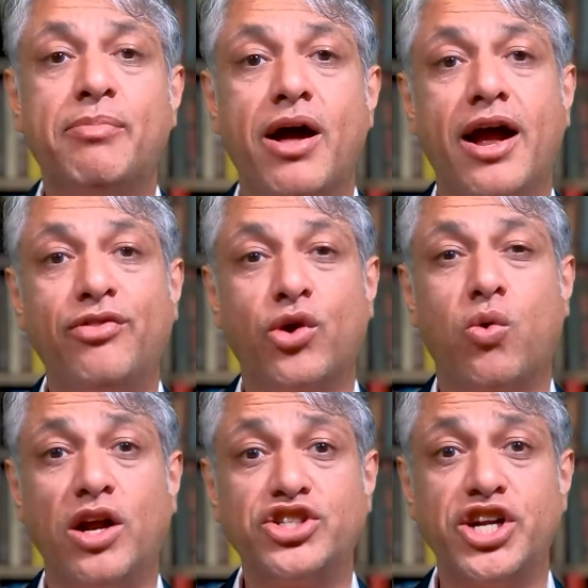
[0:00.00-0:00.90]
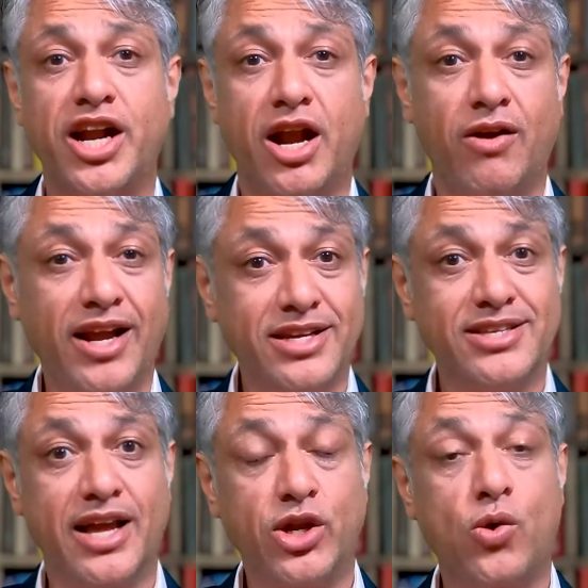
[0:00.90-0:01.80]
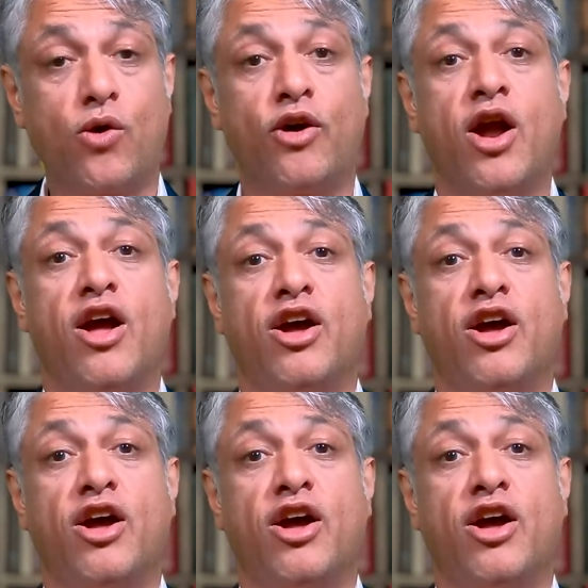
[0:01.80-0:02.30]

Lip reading: behind the questionnaire is that you're